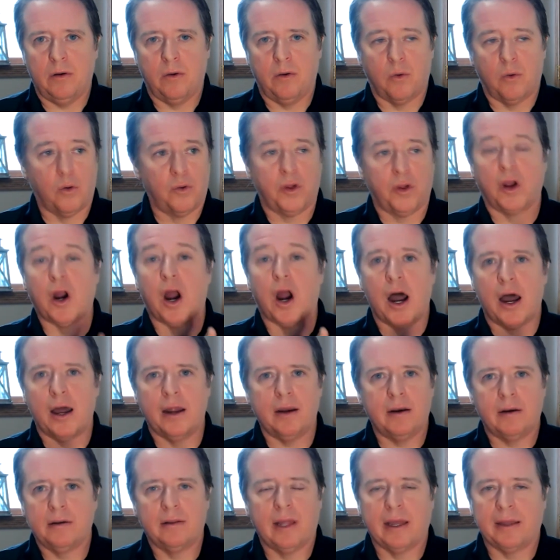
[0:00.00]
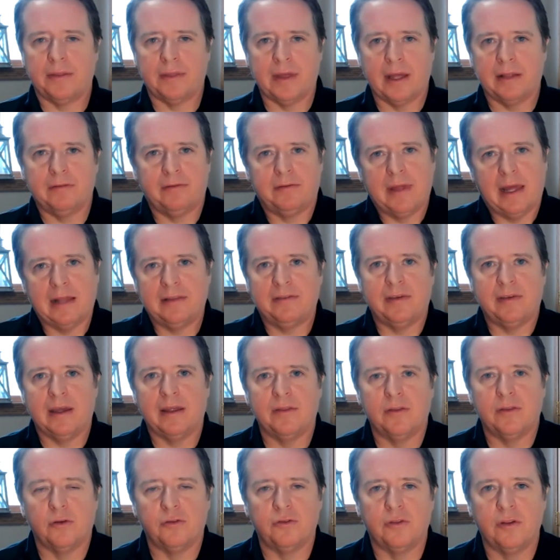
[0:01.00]
or they're gone. Like that's
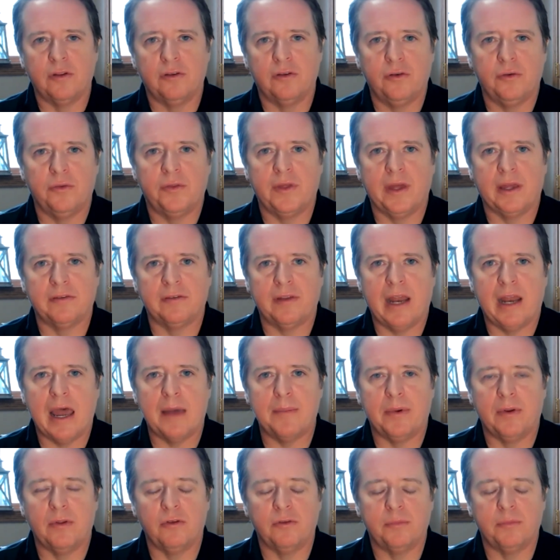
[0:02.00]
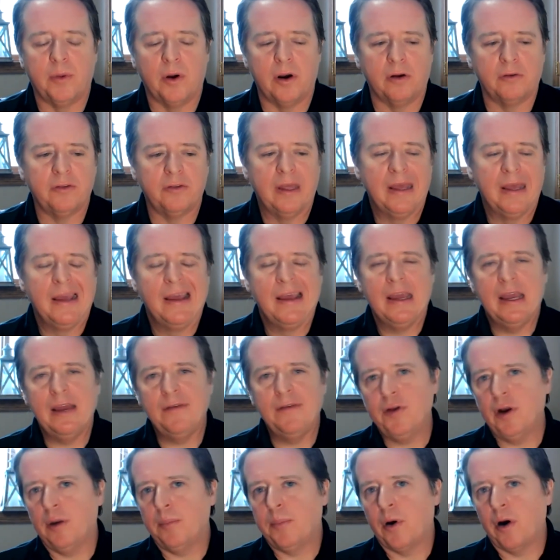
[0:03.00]
it. Those are the two things that happen in those parks.
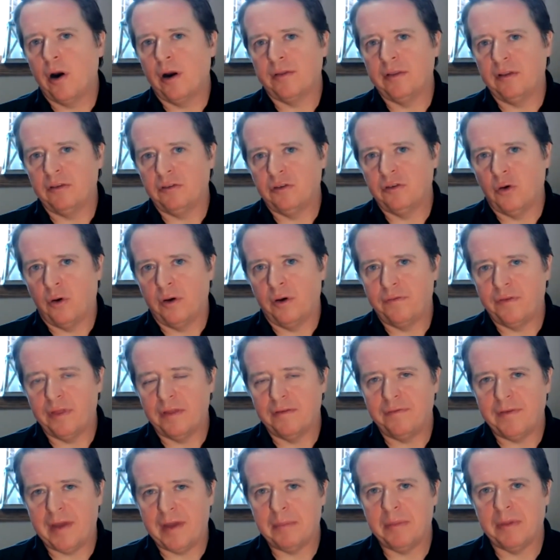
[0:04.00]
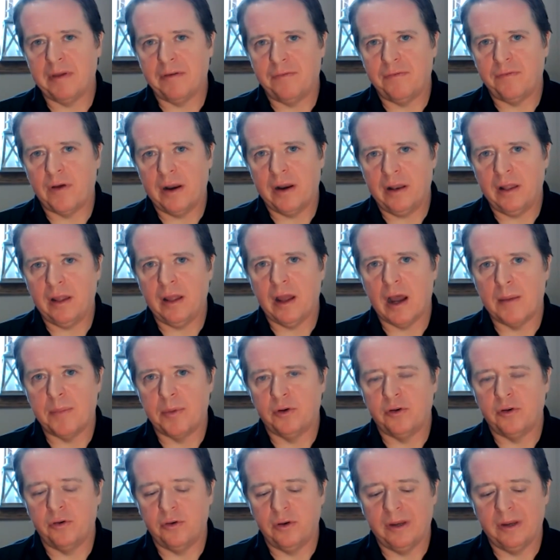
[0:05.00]
If you're a park that's going for the family friendly
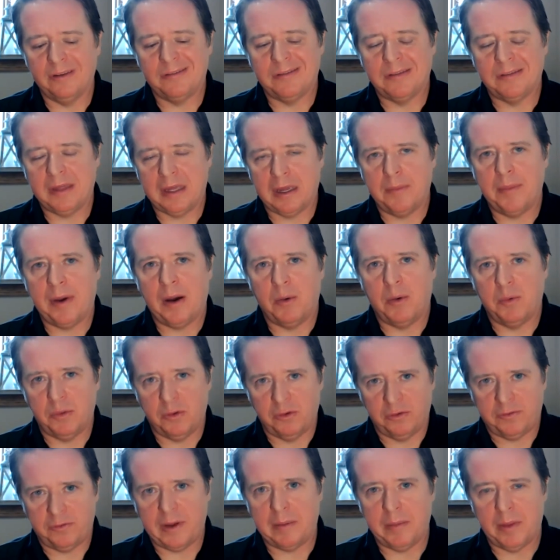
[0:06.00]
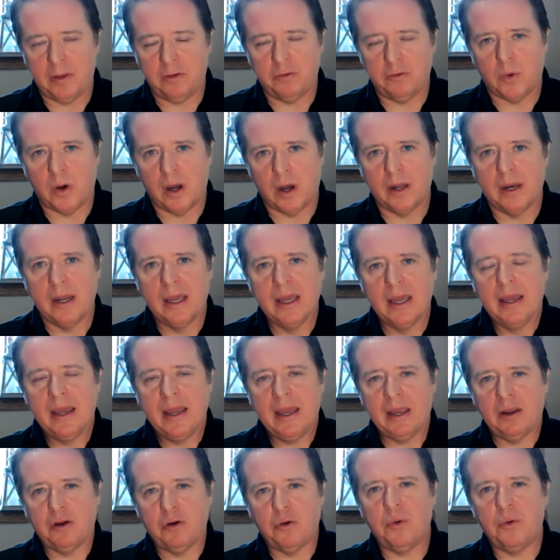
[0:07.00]
opportunities, think about what those families want
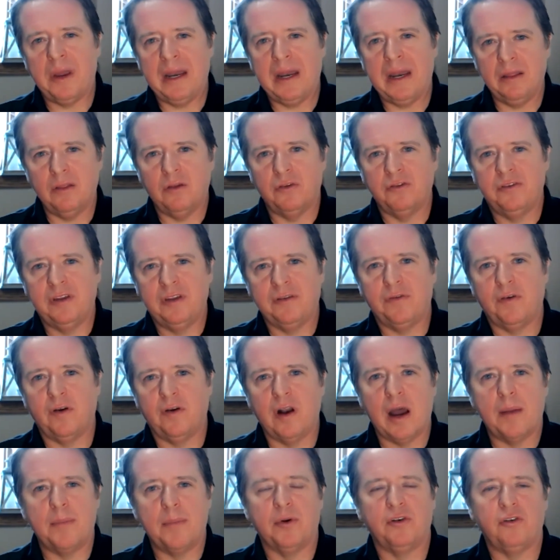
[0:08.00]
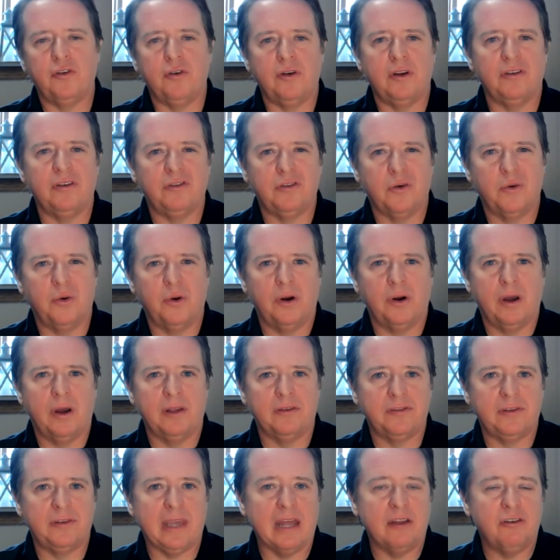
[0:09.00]
and creating those different opportunities. So
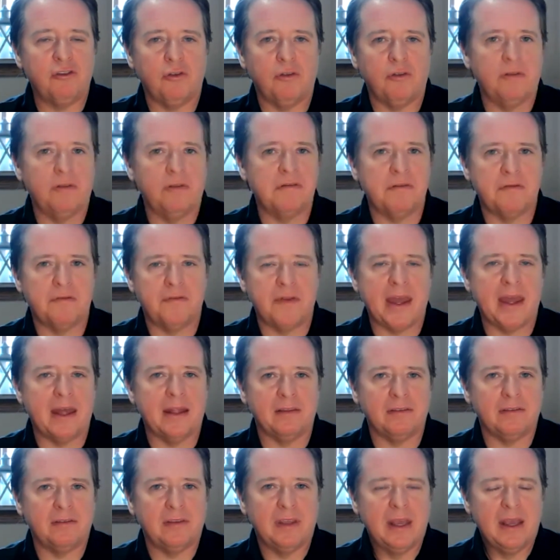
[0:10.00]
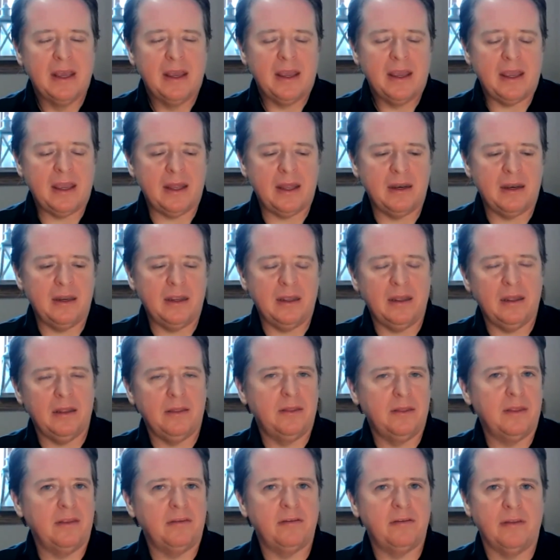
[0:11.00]
a schedule of events. And
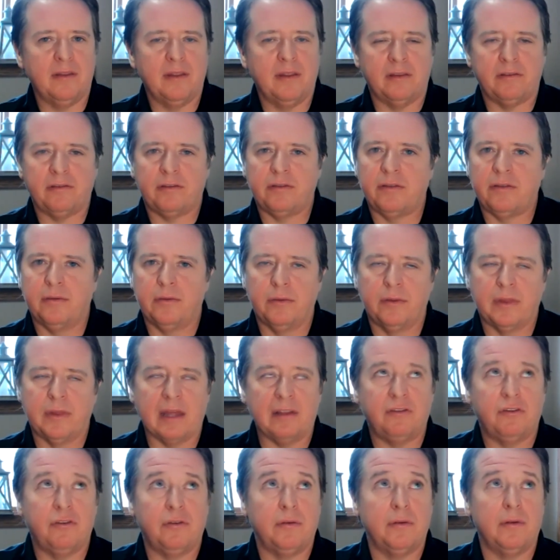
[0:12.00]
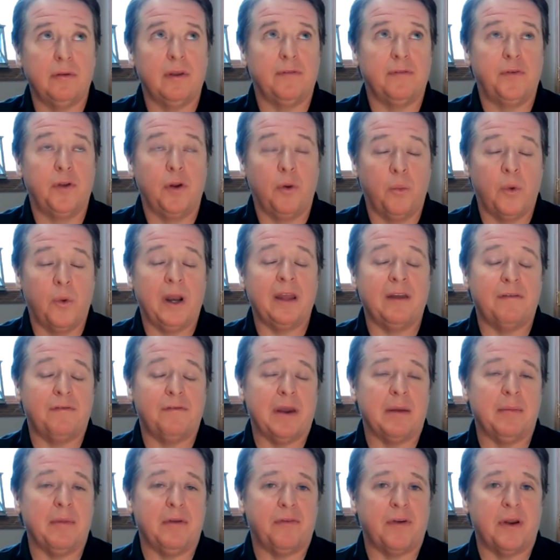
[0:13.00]
that's if you're running a
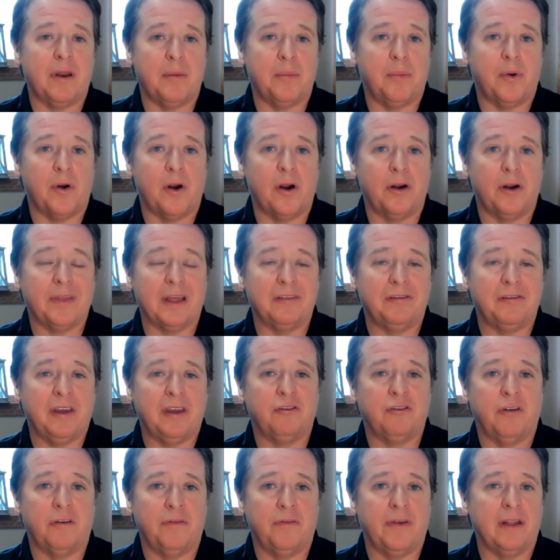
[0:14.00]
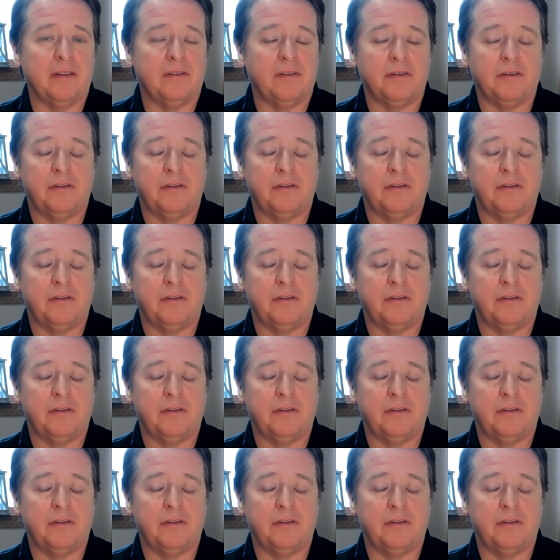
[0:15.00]
family friendly park, that schedule of events